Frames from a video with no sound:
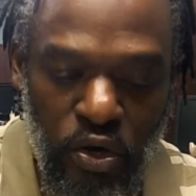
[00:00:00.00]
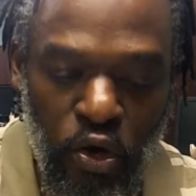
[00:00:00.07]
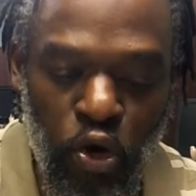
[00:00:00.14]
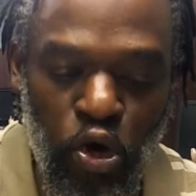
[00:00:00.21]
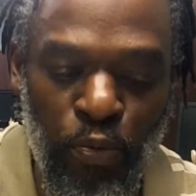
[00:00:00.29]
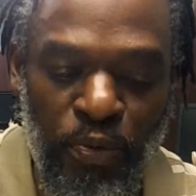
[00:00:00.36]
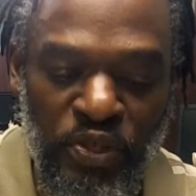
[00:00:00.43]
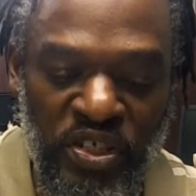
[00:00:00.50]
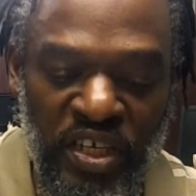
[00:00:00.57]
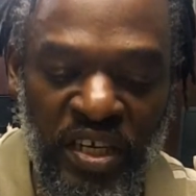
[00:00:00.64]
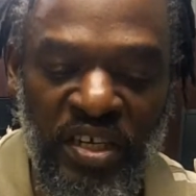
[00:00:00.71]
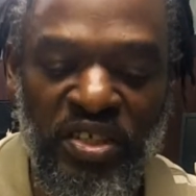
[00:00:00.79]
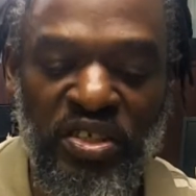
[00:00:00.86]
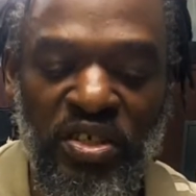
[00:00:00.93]
who
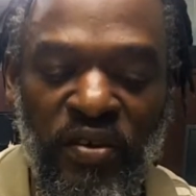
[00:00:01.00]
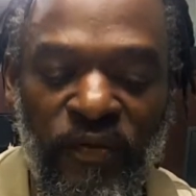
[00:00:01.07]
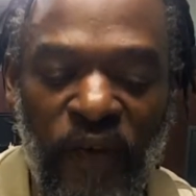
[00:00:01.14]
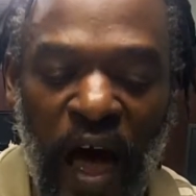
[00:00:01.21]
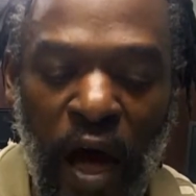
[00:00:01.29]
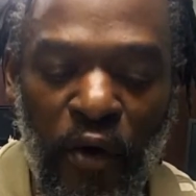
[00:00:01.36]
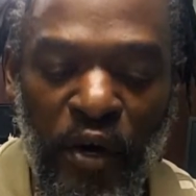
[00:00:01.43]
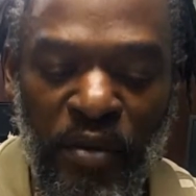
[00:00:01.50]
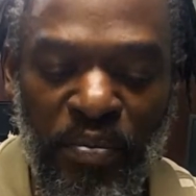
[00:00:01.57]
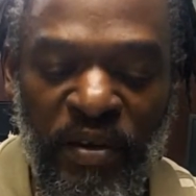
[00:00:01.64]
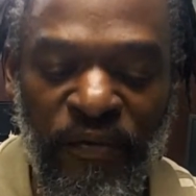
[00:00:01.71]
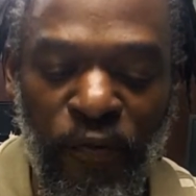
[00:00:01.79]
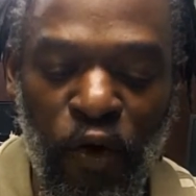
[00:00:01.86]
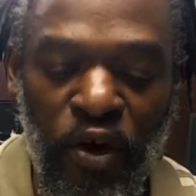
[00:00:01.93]
proceeded to devour it
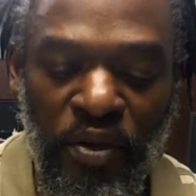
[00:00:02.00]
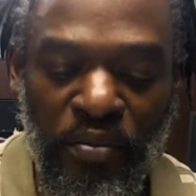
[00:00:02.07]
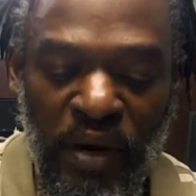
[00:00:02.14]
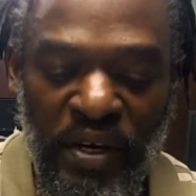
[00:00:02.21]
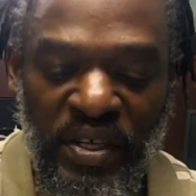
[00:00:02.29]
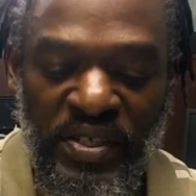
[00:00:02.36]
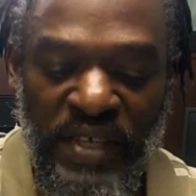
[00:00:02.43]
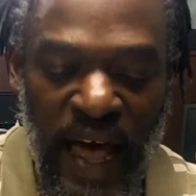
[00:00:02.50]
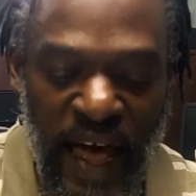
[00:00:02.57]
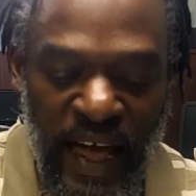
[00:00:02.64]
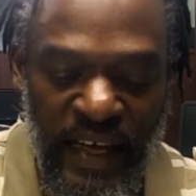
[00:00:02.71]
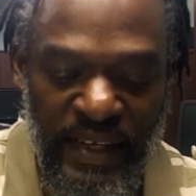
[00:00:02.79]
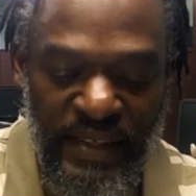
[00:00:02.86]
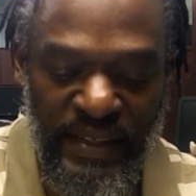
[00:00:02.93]
before the mother's
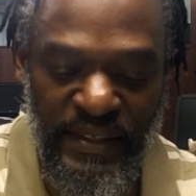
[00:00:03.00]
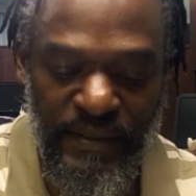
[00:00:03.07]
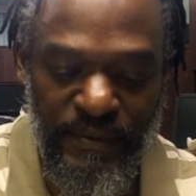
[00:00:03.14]
eyes.